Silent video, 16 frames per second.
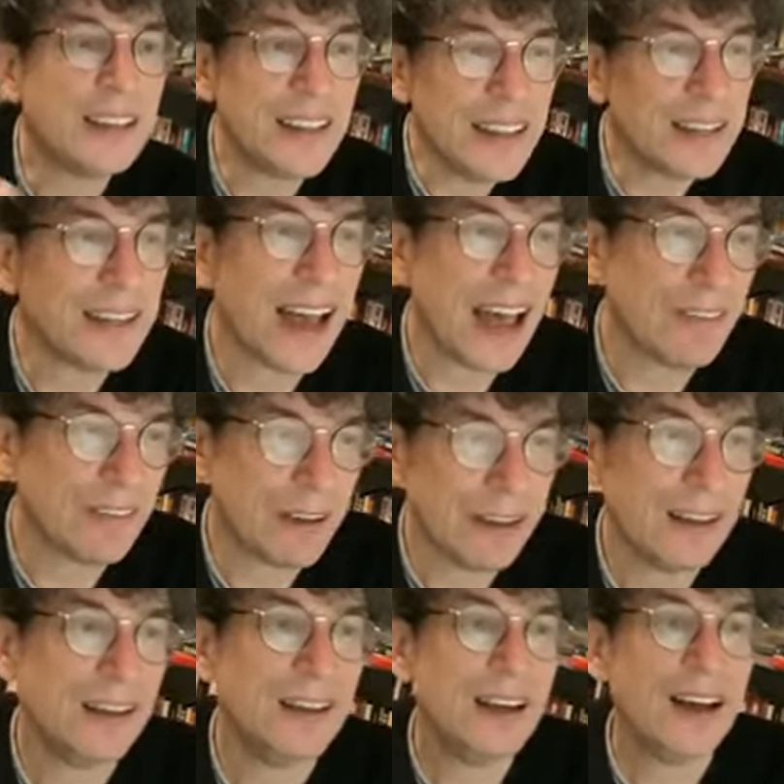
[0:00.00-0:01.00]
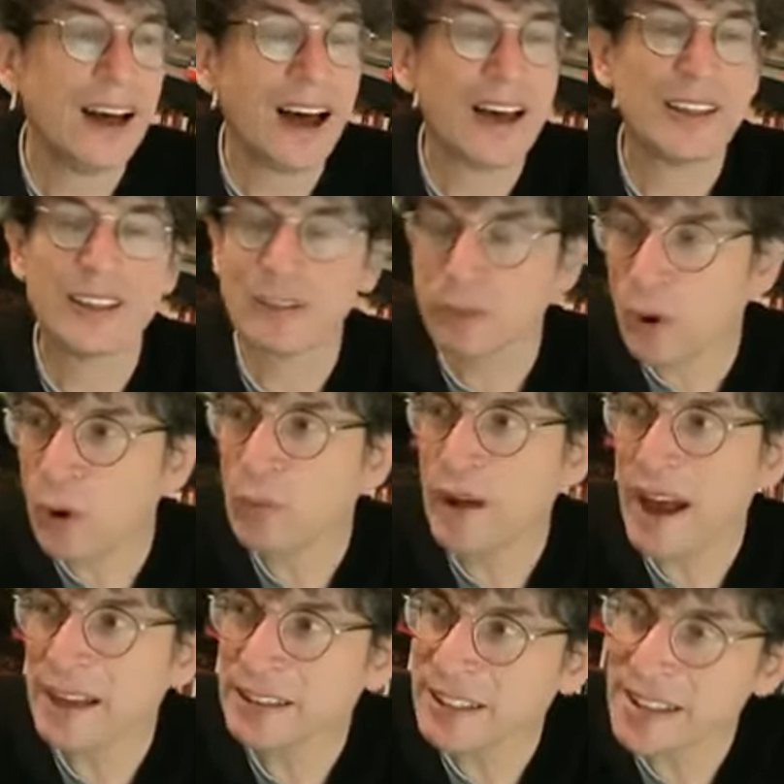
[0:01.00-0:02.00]
think having a
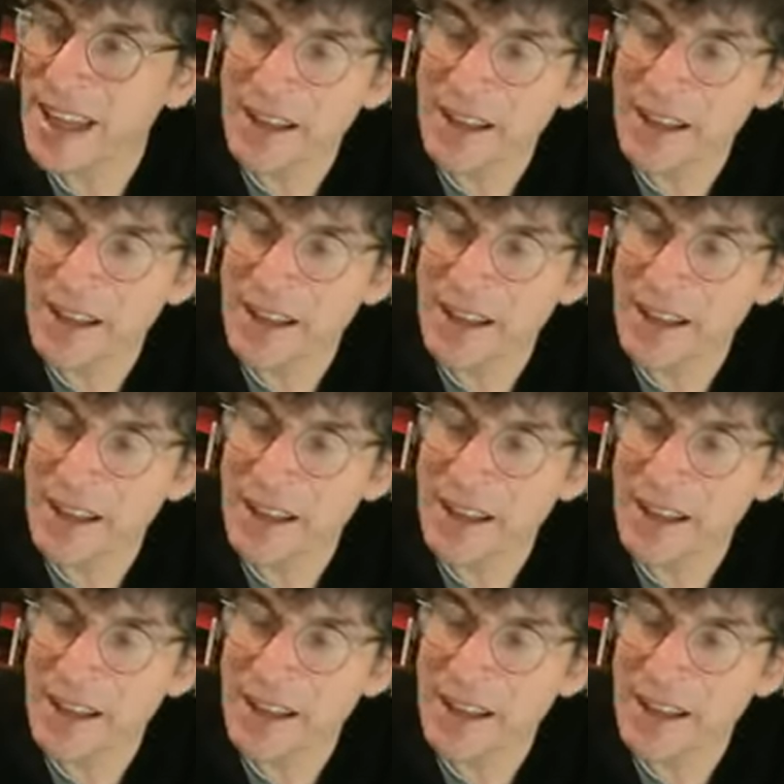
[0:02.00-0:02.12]
throwback to